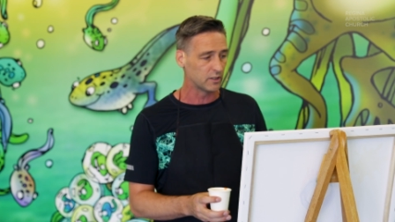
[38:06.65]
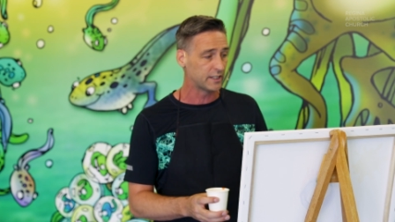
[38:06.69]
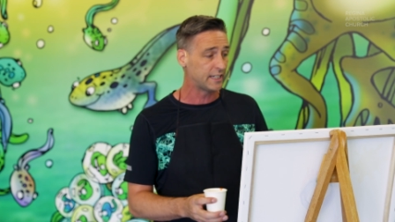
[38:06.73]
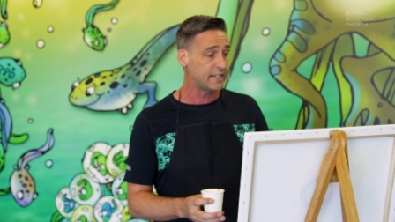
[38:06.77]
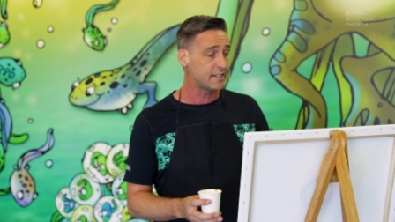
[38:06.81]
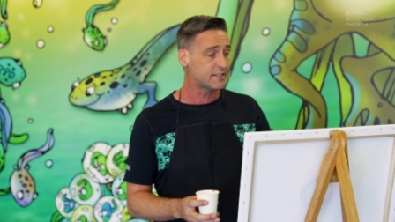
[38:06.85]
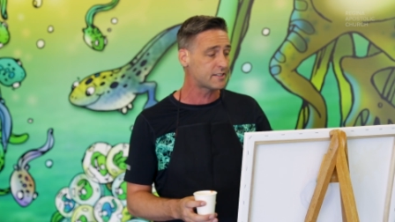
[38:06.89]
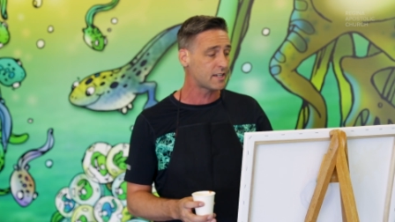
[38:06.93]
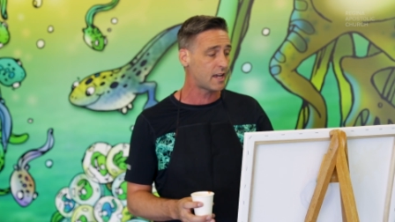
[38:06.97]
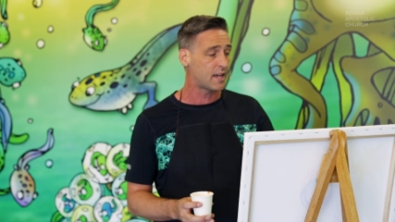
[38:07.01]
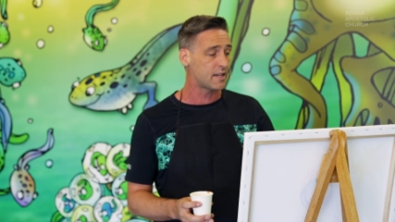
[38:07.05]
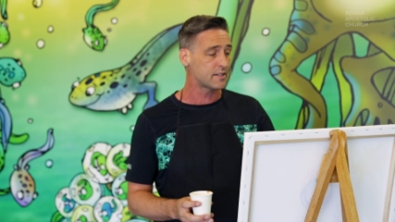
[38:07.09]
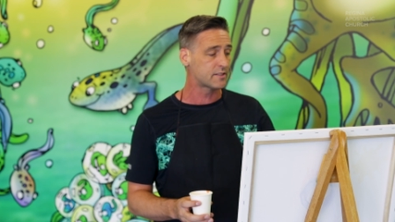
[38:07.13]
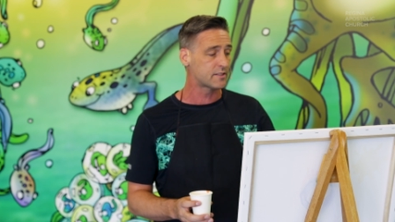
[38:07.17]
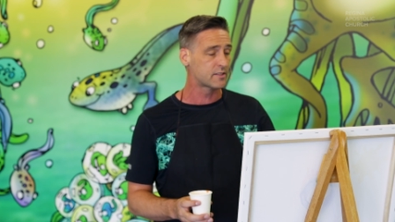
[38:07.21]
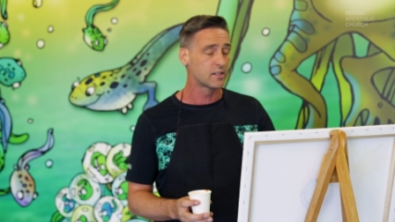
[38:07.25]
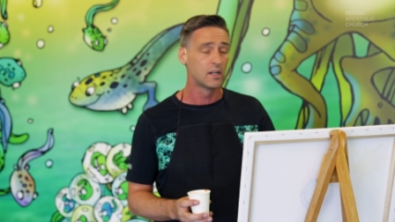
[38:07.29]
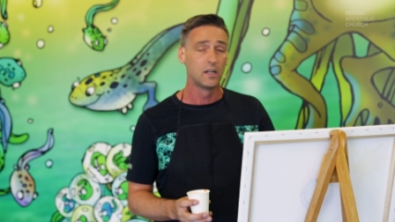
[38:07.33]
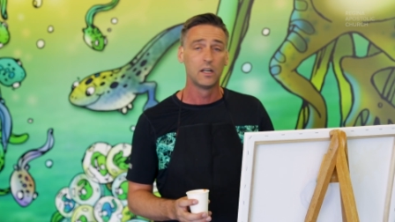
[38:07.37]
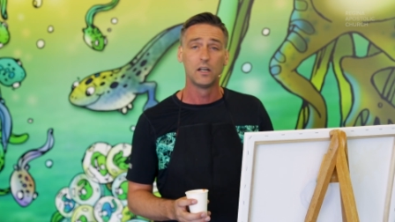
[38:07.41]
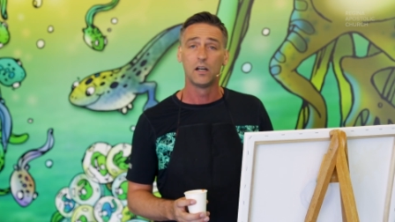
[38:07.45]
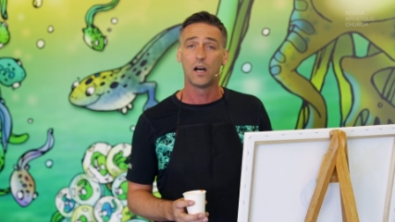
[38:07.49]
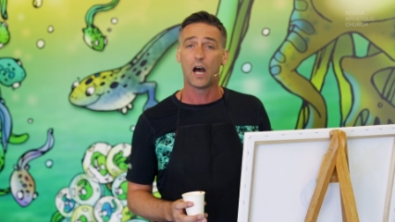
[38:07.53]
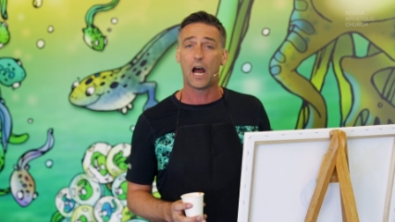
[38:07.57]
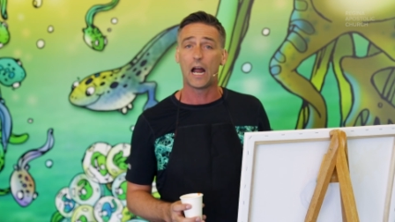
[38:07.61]
He says,
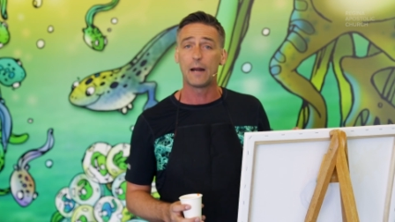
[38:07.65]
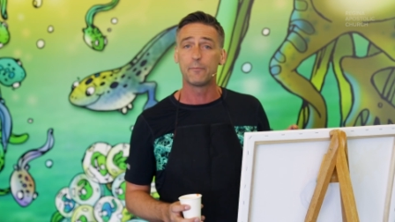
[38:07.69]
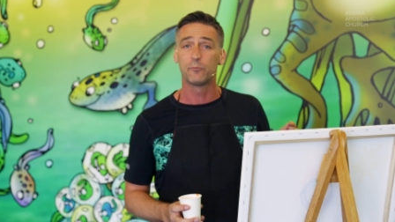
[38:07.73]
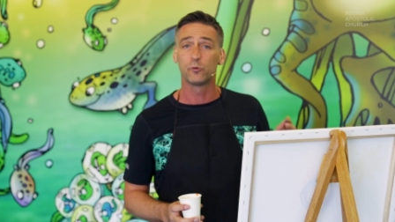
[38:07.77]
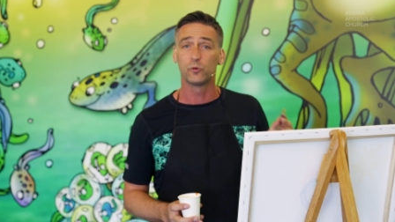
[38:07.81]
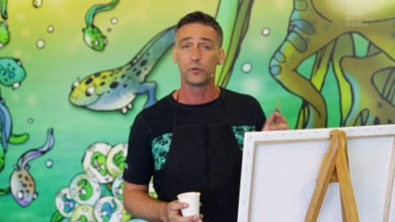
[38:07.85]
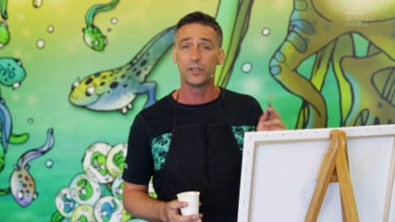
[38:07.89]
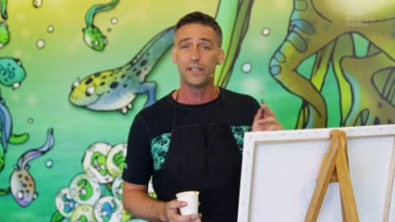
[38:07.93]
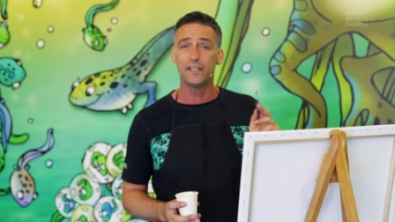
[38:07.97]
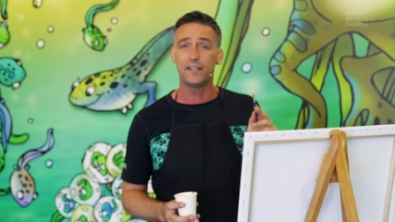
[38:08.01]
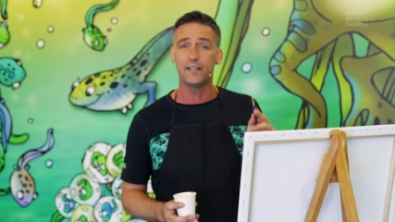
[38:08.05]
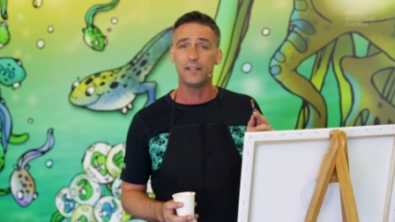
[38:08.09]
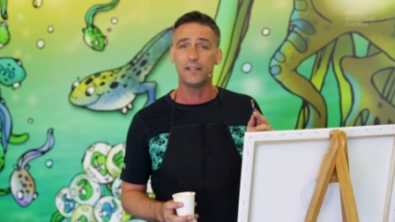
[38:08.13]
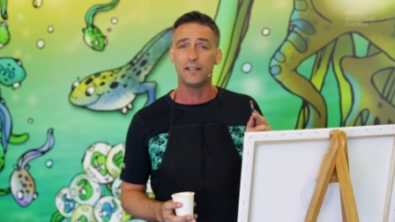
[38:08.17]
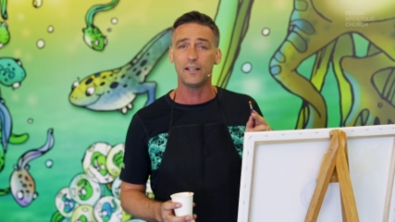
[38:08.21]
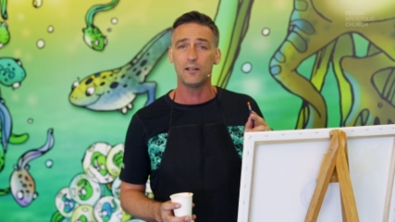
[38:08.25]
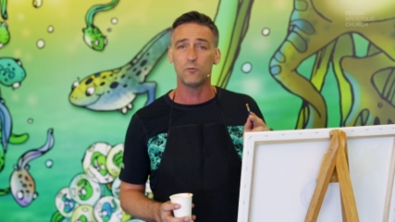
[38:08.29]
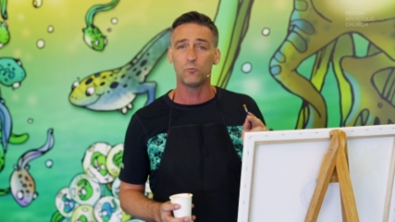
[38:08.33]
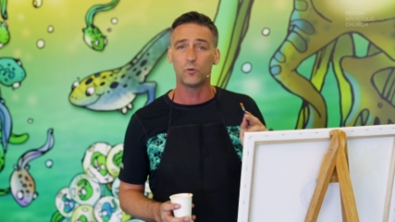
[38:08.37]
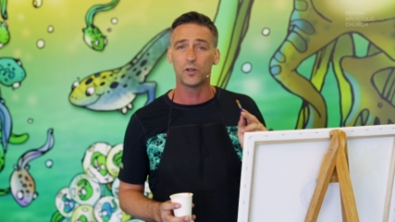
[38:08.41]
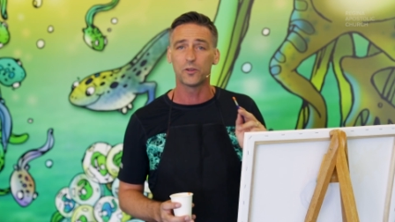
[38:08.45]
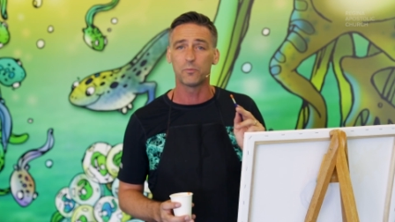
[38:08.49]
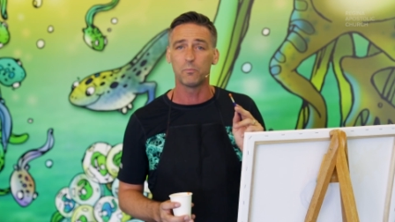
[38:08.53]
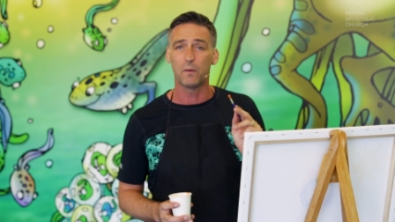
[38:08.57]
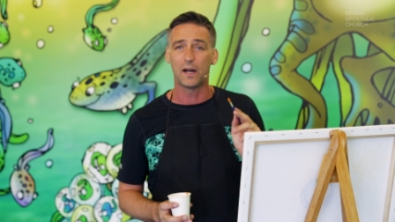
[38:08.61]
I'm reading
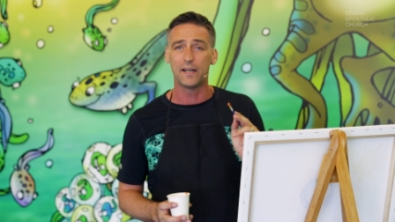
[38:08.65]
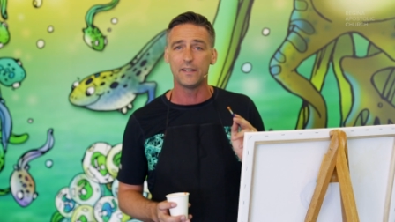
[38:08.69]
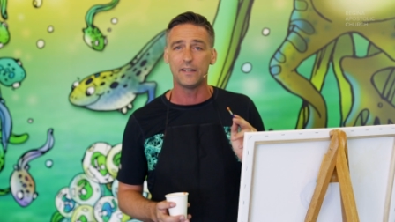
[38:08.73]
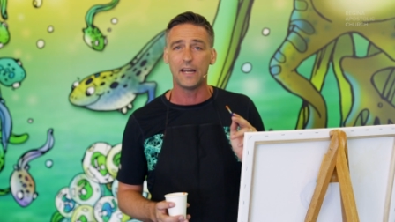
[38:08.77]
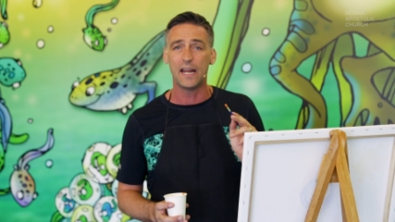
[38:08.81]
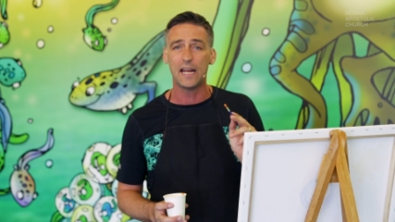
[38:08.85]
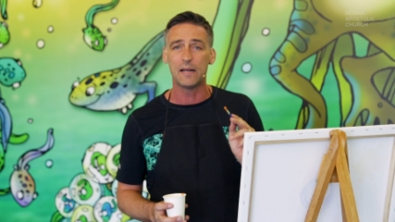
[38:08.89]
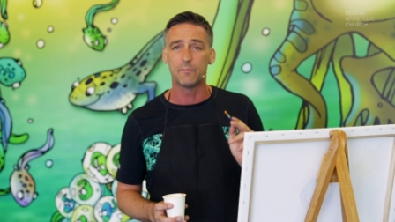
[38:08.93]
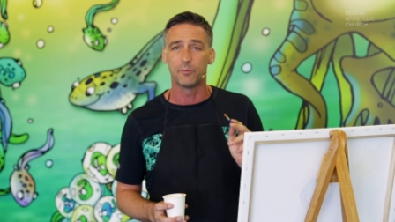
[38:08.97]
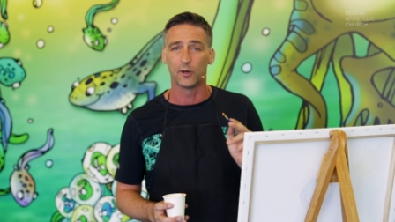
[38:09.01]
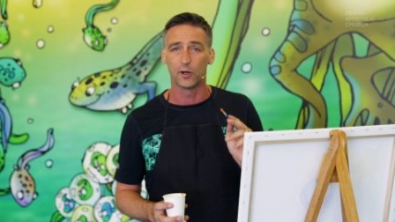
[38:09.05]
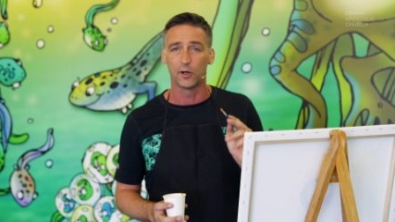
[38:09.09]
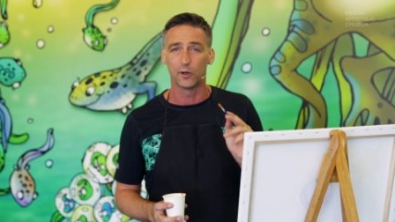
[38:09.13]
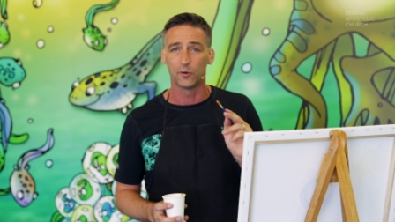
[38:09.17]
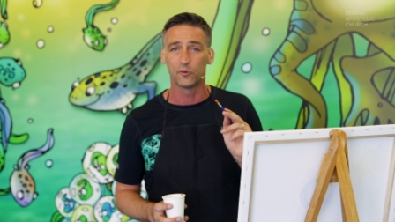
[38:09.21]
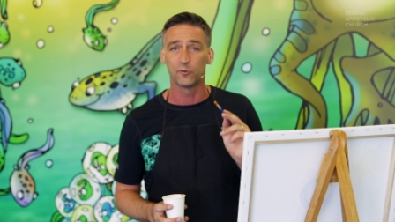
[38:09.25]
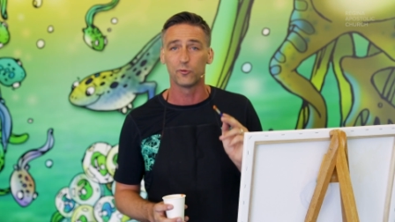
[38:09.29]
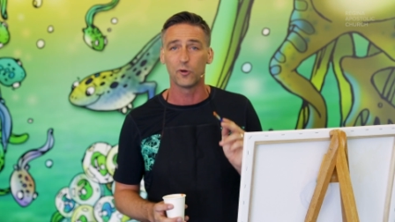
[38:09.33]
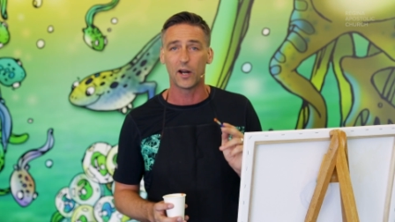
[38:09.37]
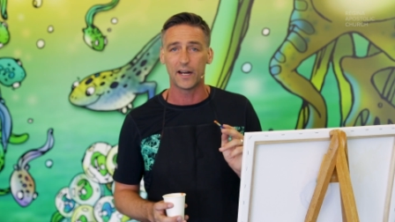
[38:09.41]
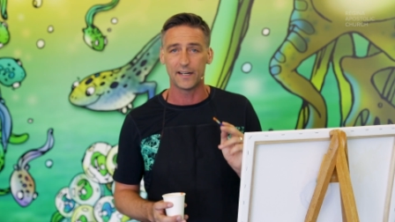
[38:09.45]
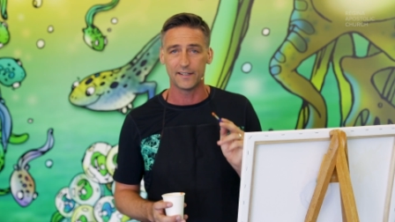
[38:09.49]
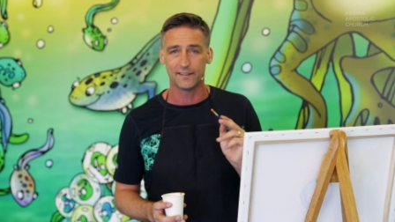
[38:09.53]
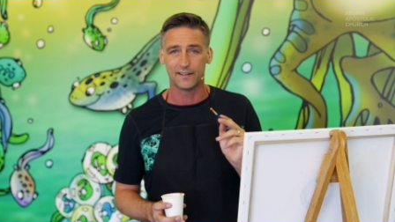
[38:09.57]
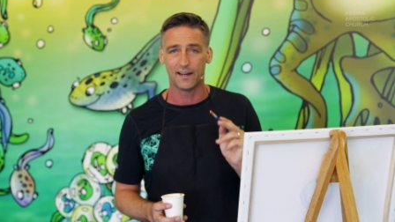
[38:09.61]
it with my neighbor
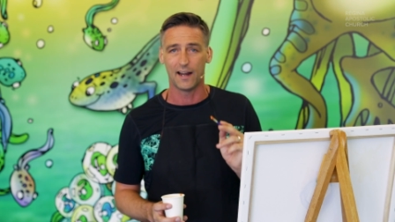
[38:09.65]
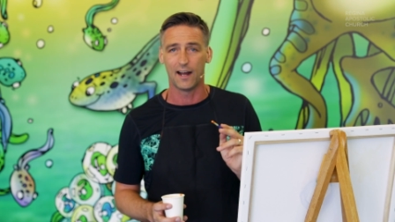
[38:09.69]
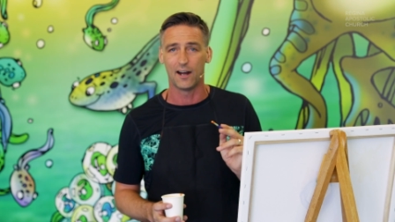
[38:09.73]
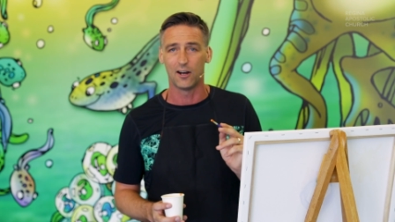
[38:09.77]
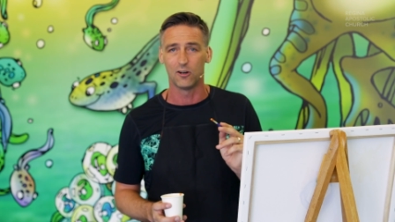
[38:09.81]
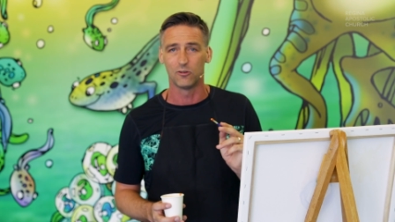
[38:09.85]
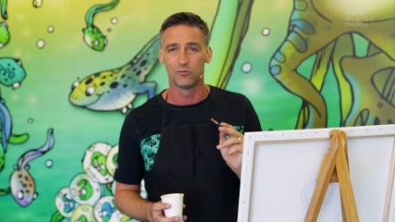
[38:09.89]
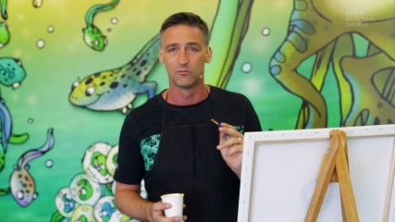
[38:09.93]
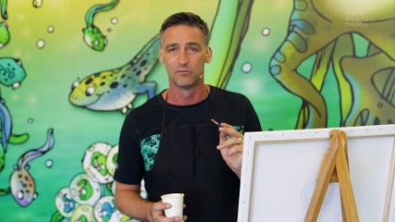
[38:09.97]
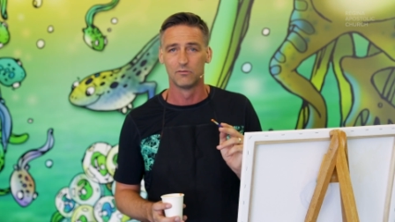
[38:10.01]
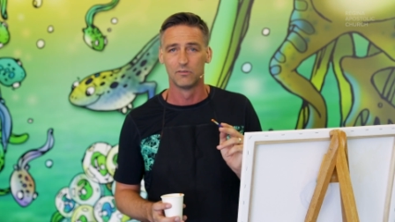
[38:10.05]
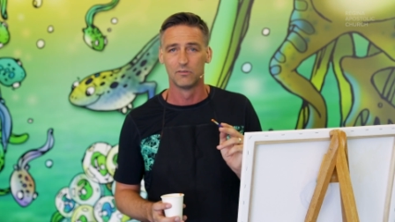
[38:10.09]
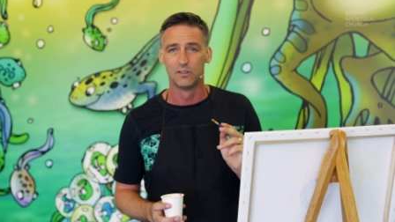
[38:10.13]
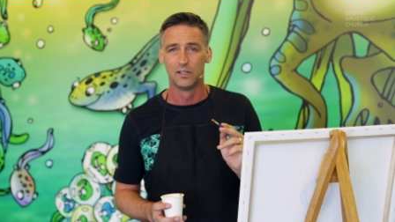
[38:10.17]
right now.